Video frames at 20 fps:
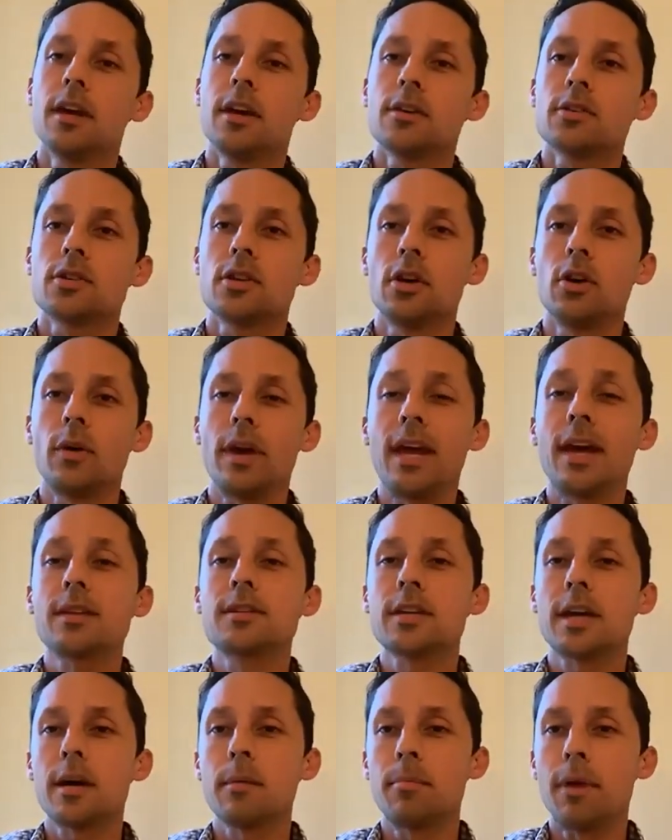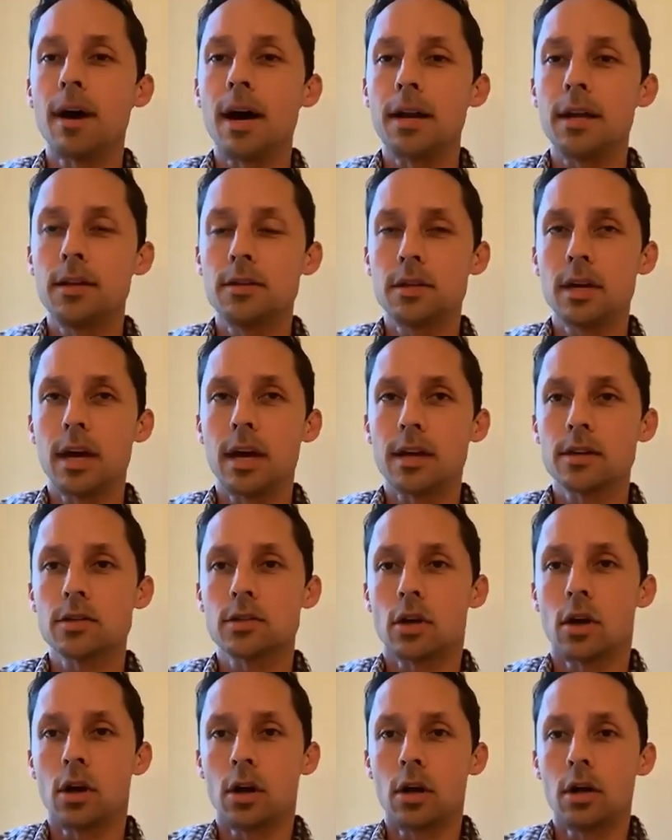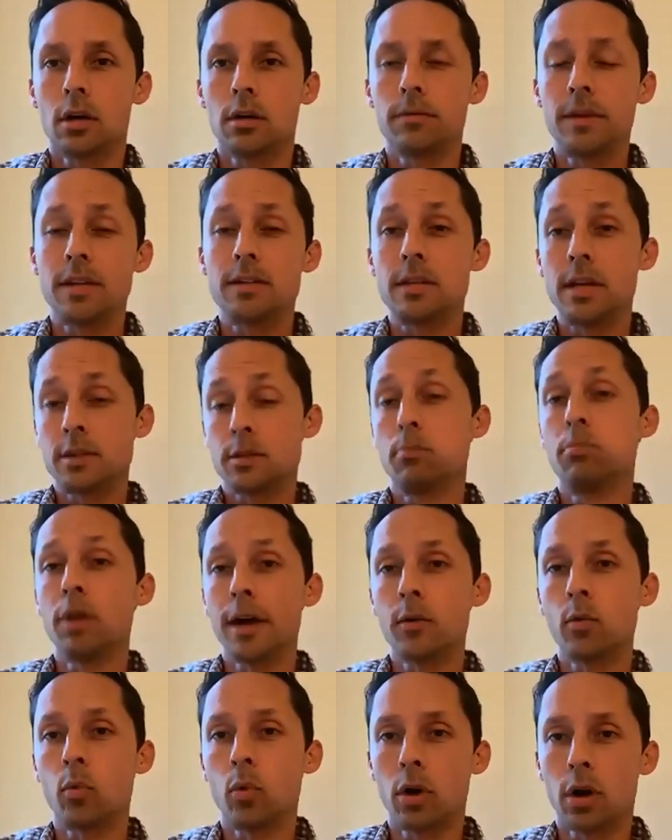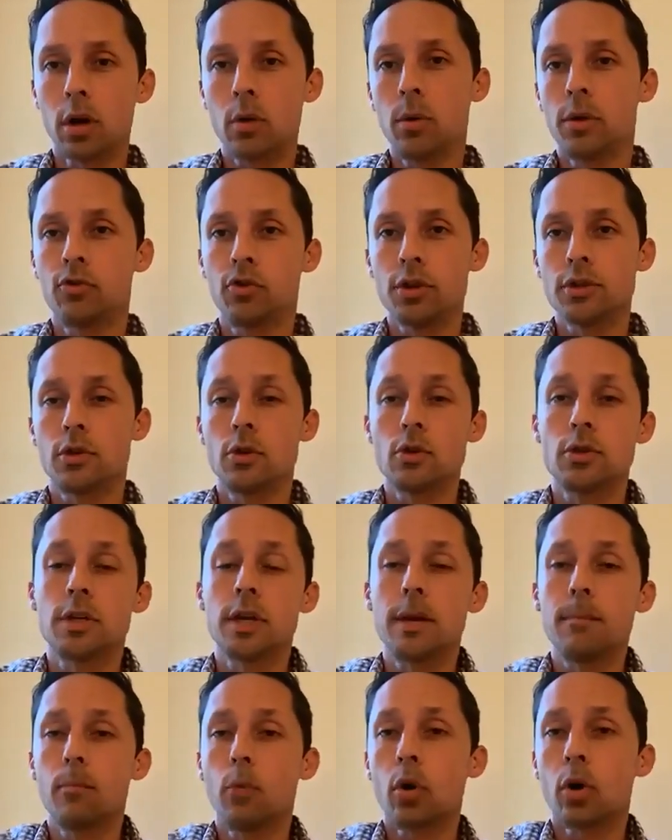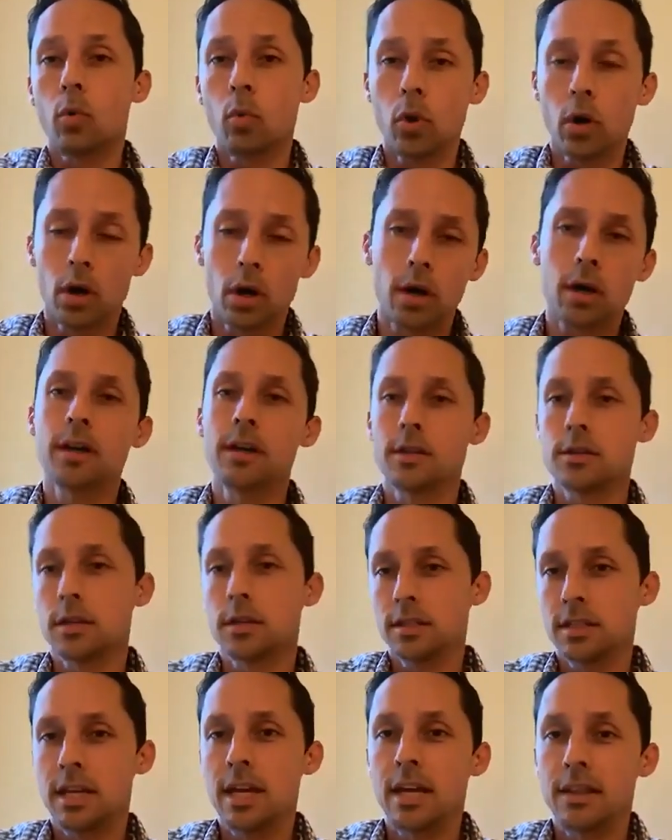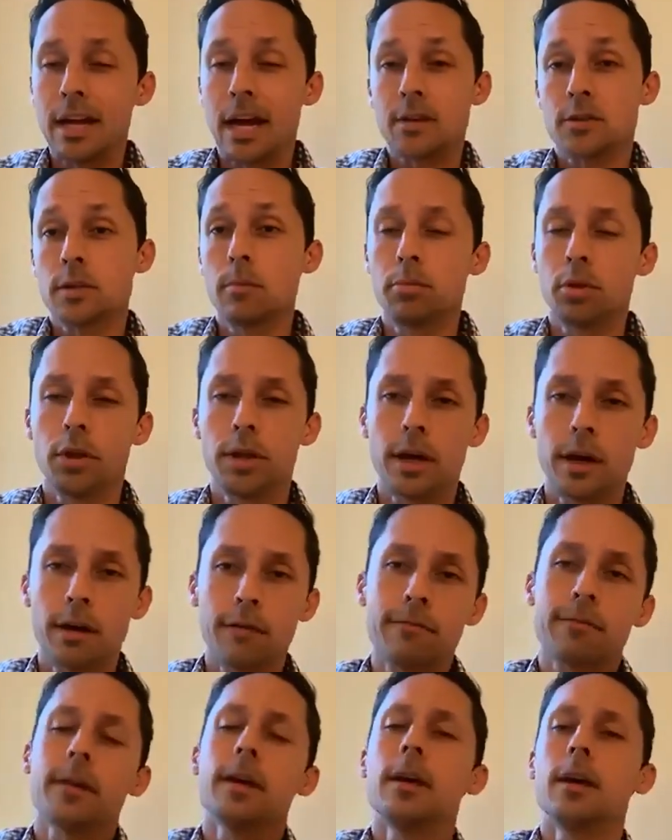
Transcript: Okay. So antibody tests it's blood work, which is to say more work. It's again, not simple enough.